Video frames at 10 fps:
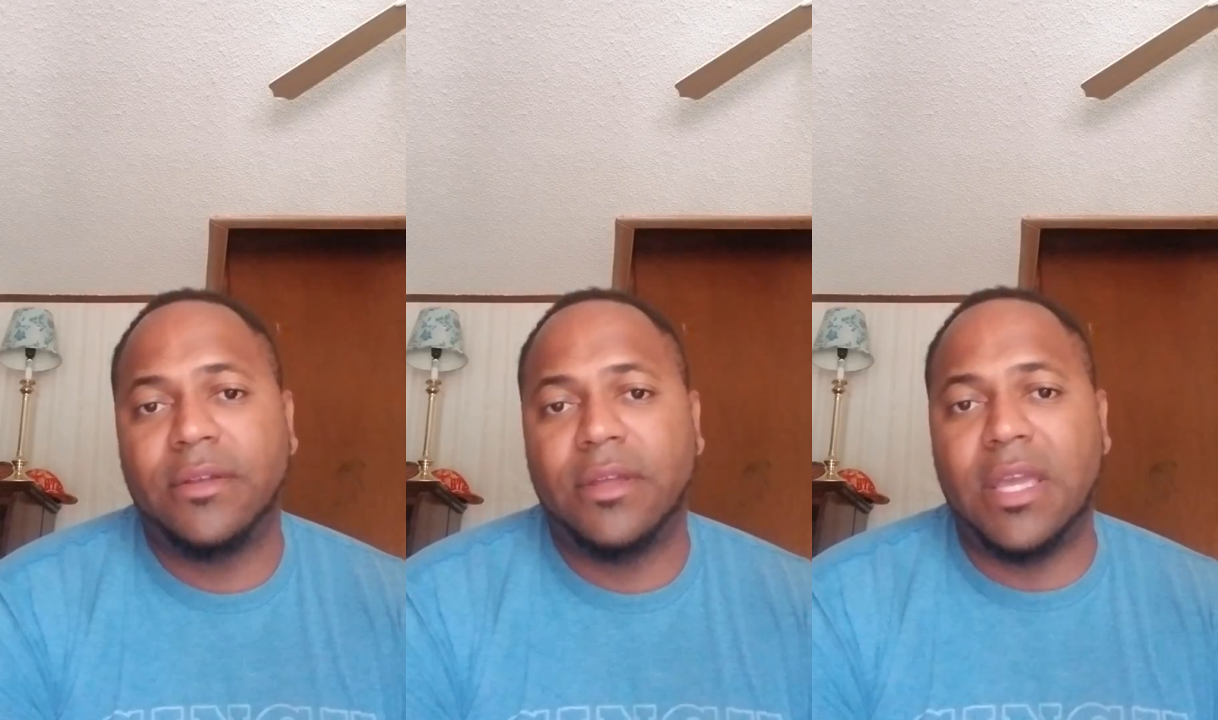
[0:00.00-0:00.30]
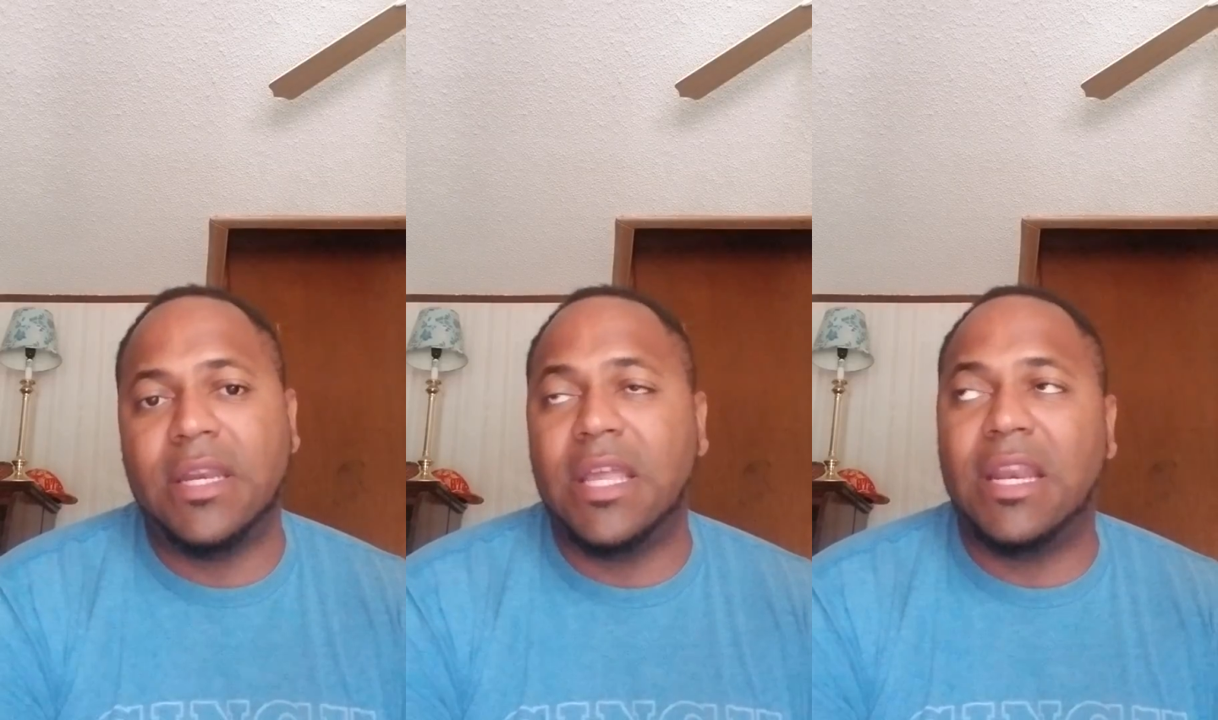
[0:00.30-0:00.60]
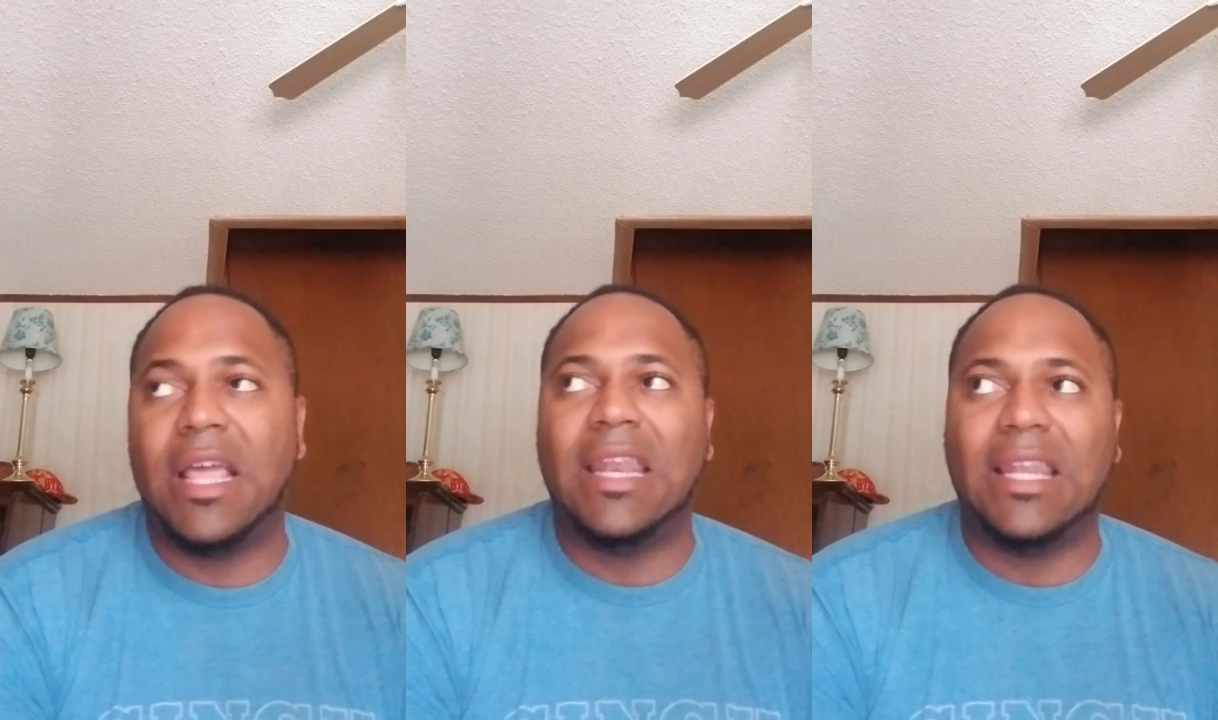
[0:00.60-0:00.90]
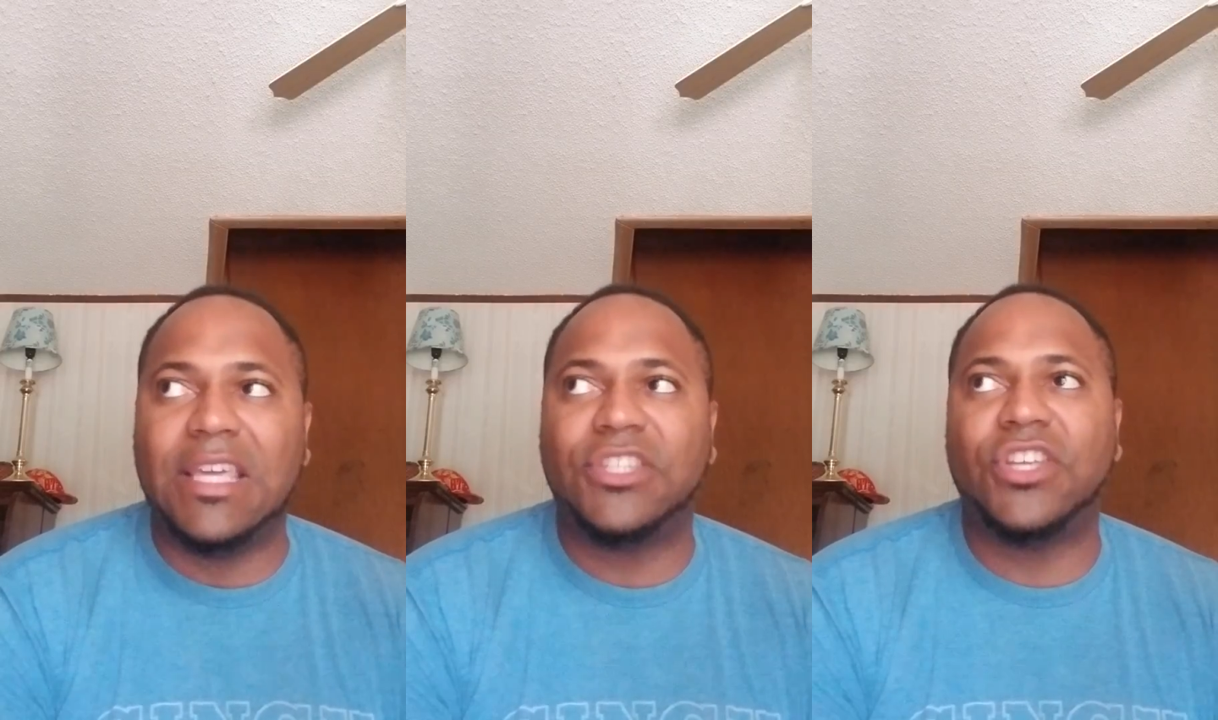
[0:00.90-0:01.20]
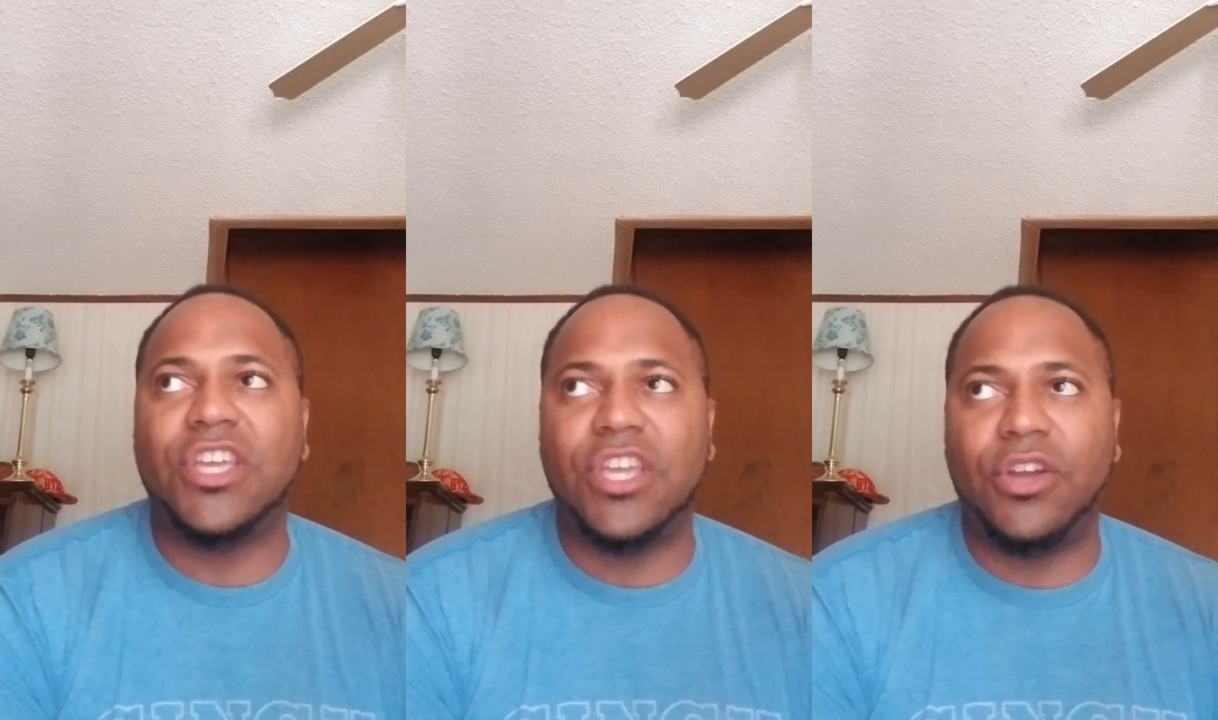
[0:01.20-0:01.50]
He needed at least
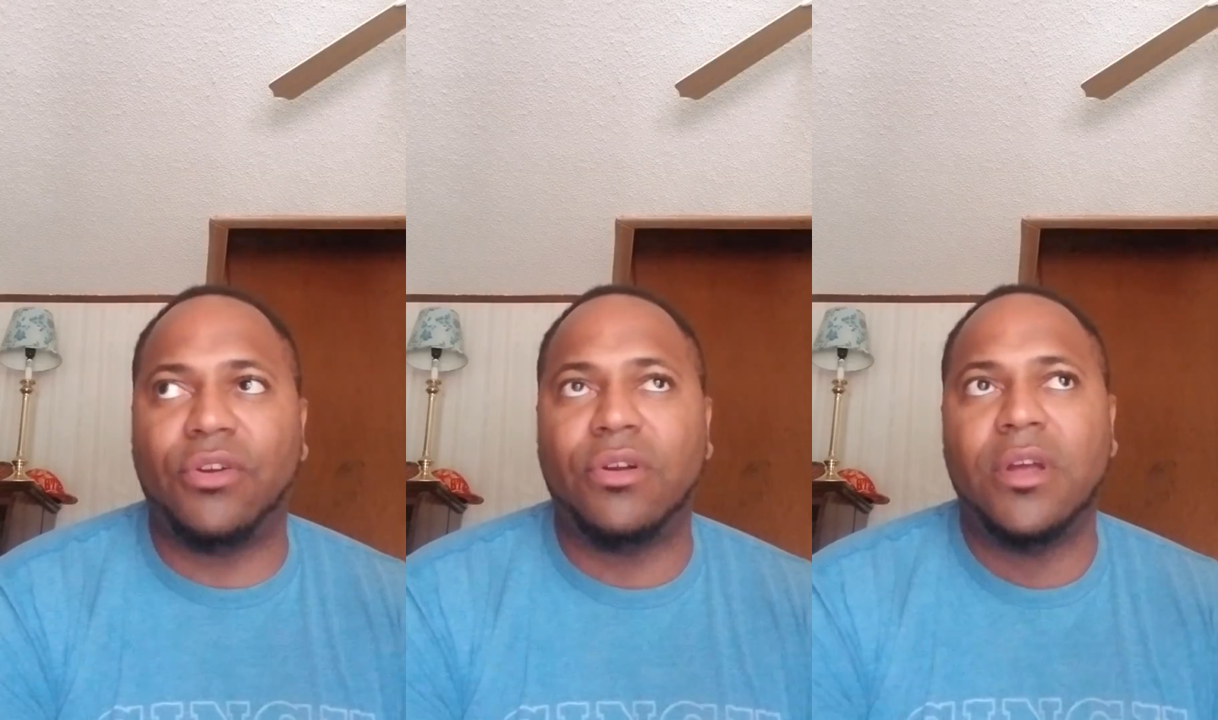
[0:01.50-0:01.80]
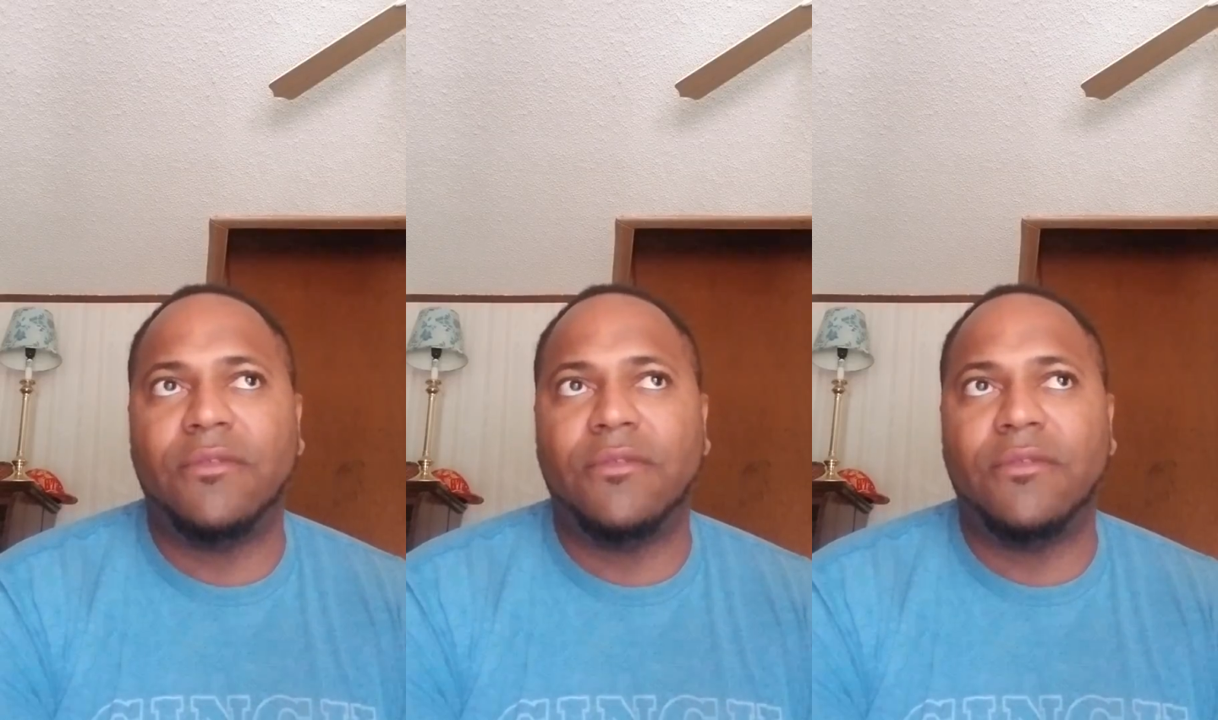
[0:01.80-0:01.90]
a year